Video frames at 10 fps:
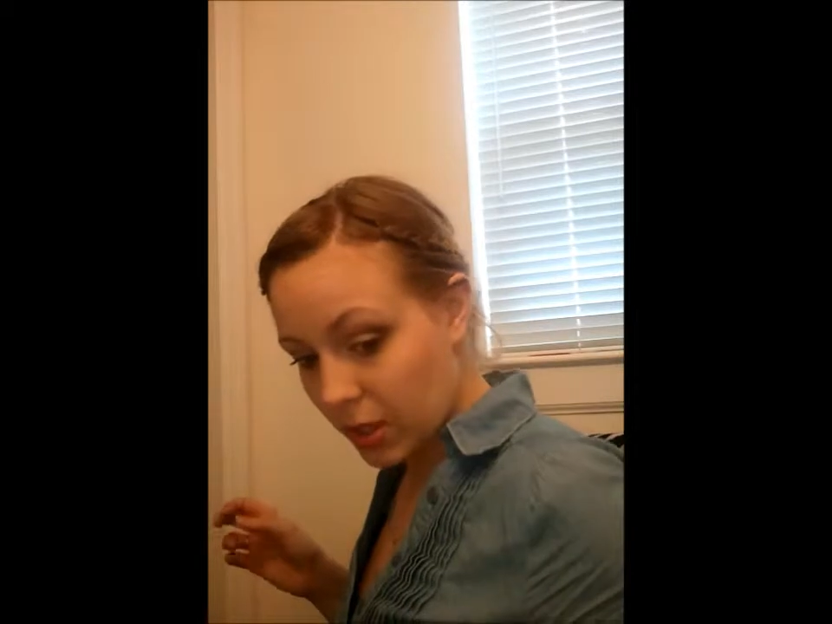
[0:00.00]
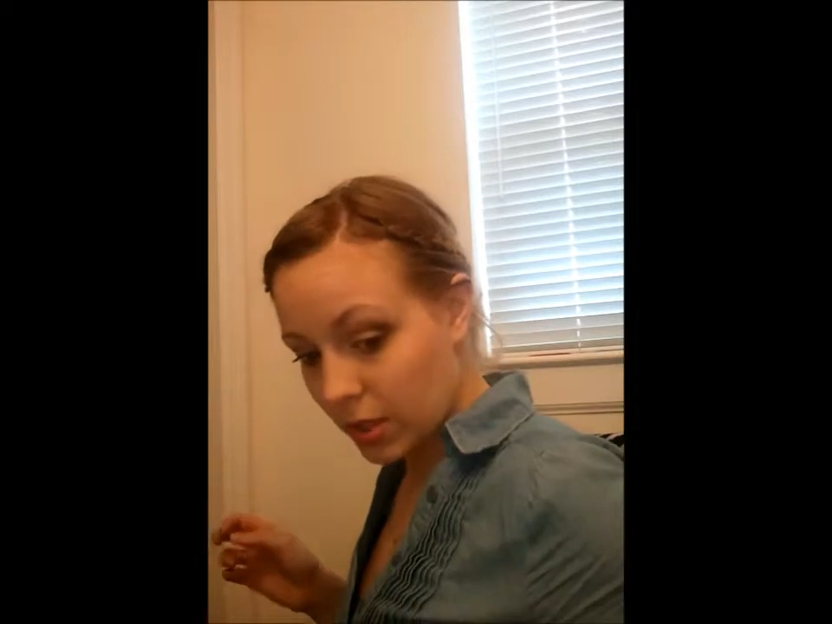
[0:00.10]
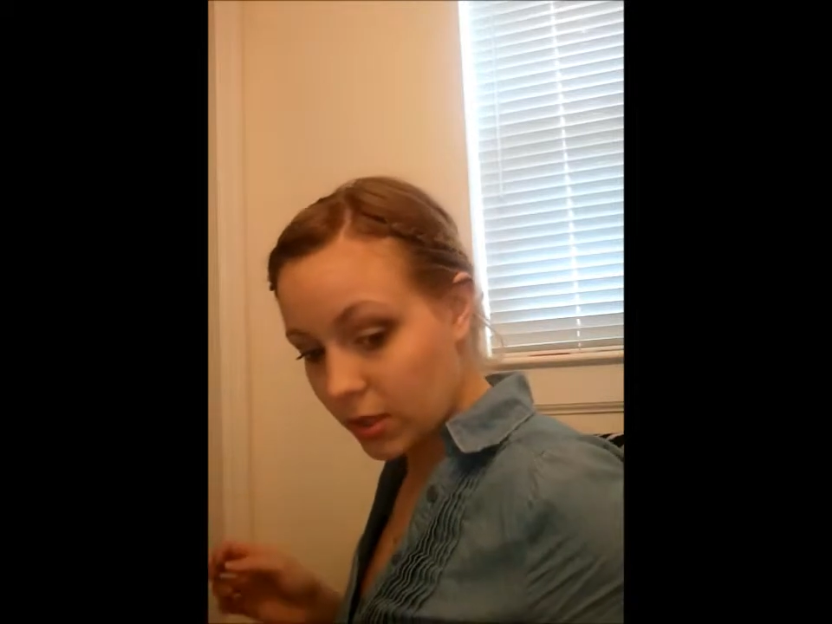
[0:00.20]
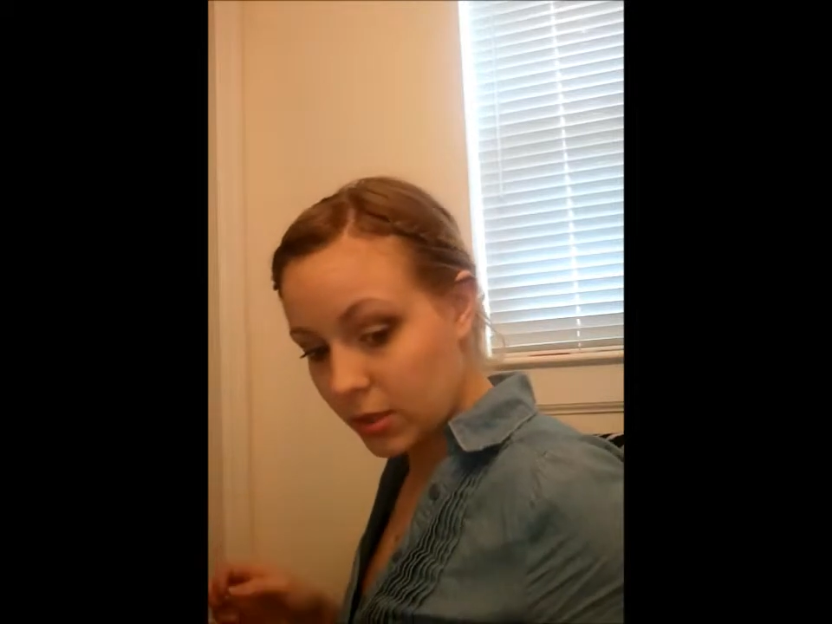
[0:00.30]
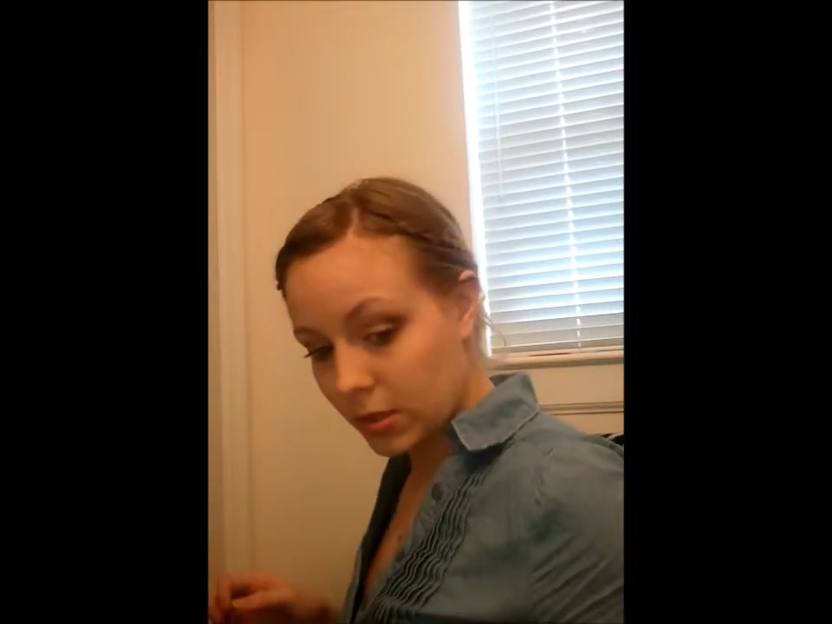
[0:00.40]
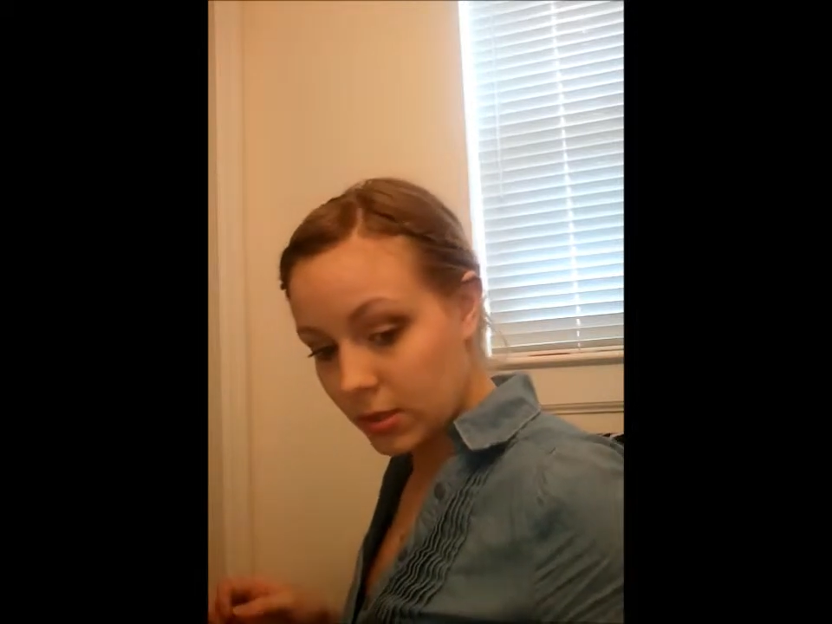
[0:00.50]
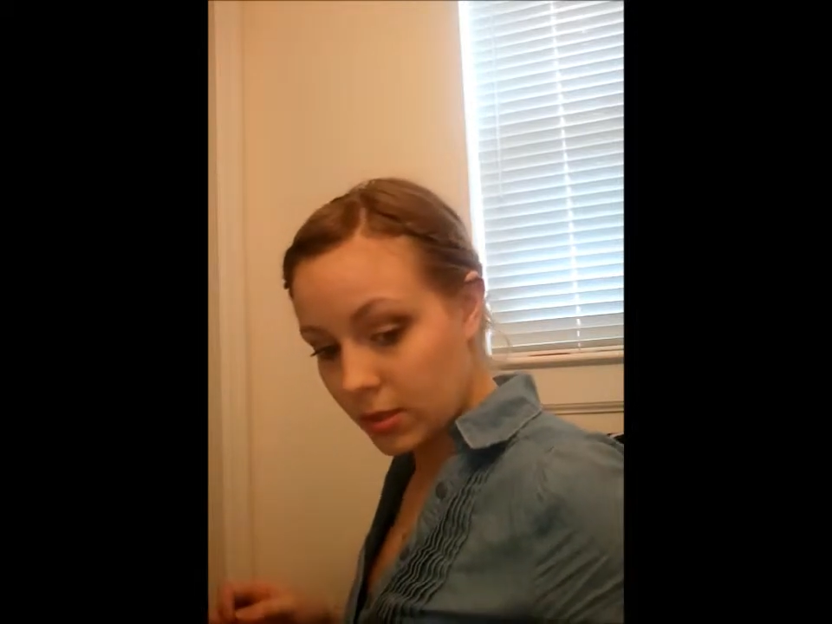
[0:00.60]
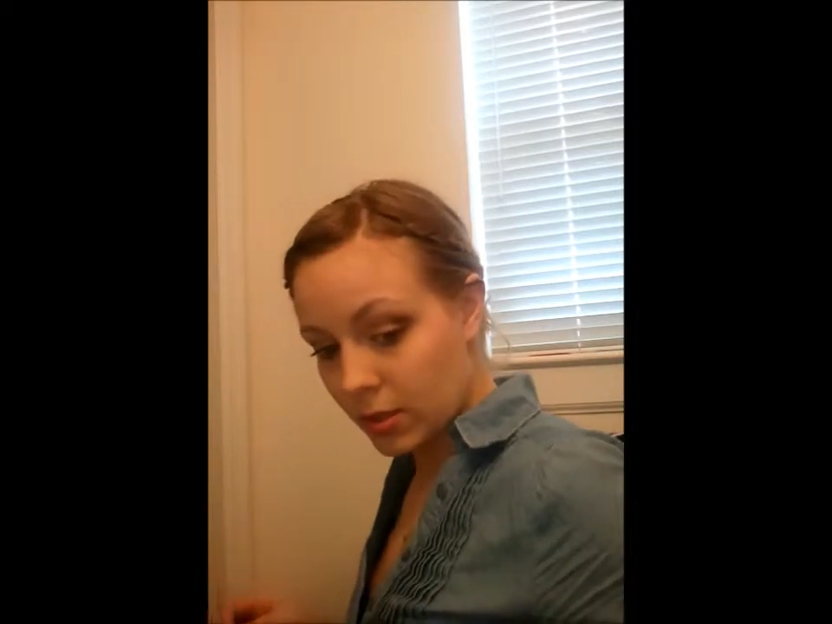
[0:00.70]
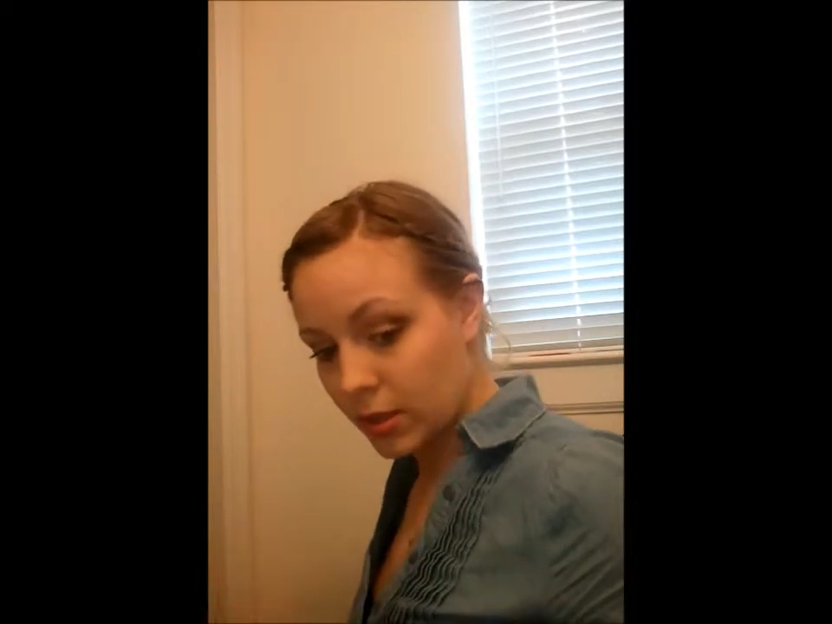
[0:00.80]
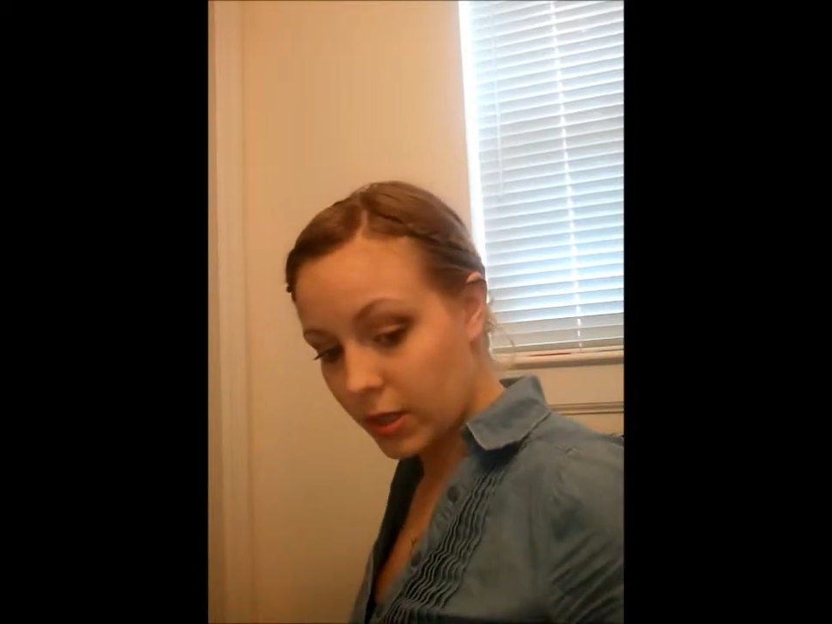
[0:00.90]
pins
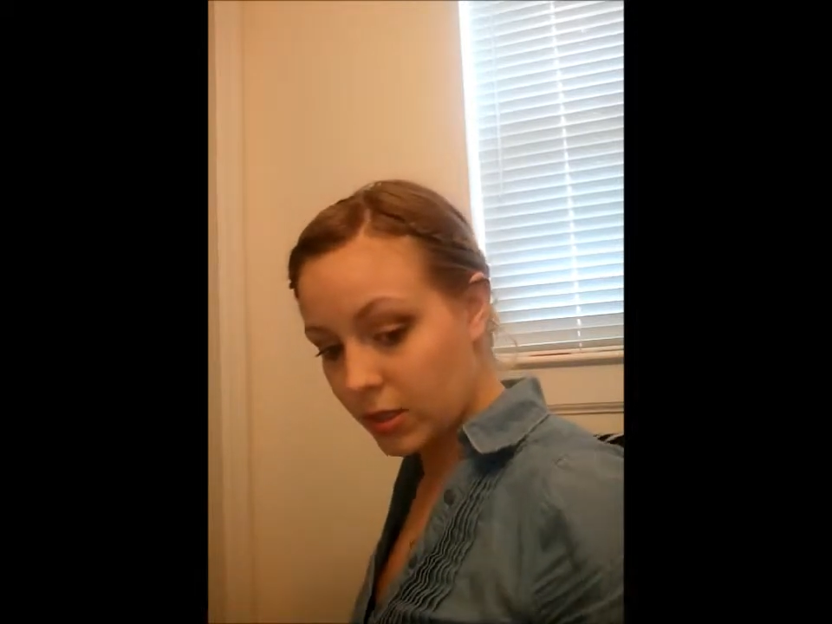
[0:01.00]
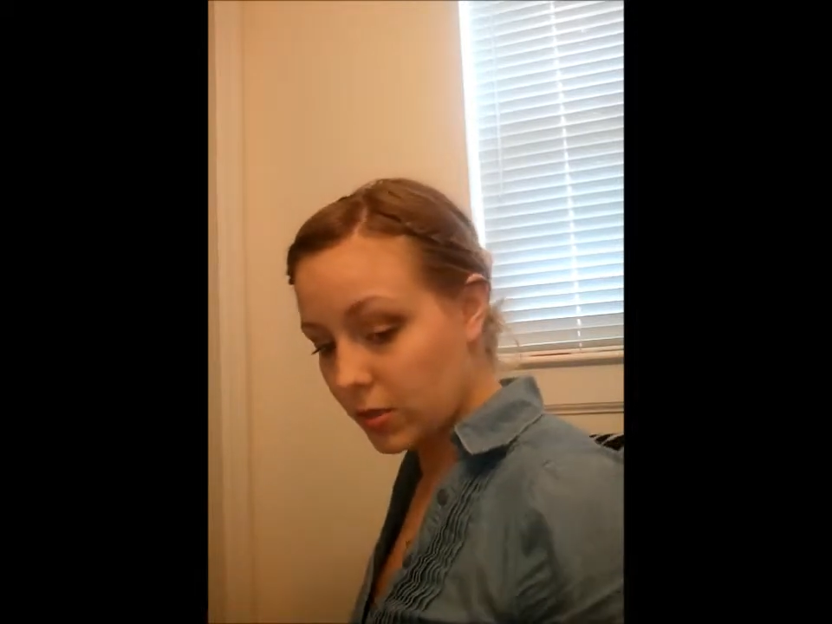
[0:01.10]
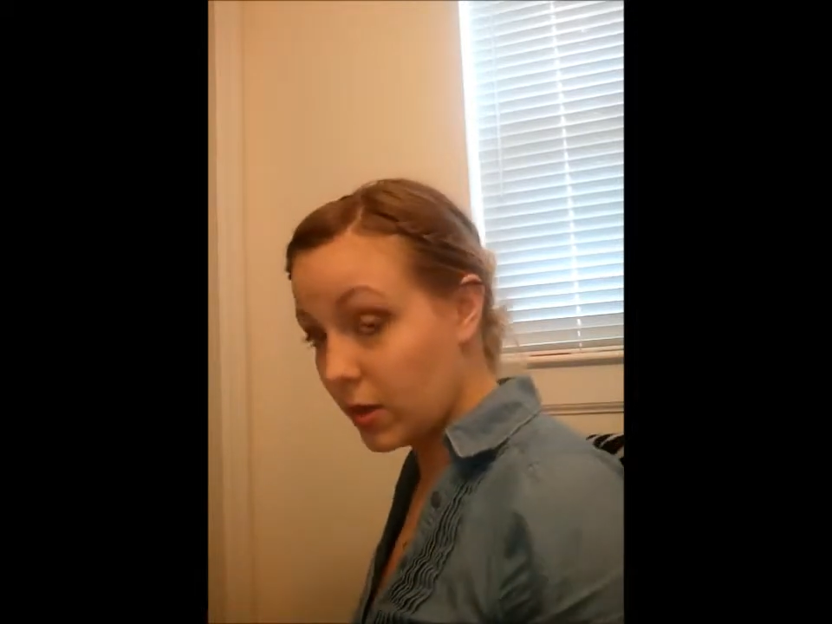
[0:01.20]
as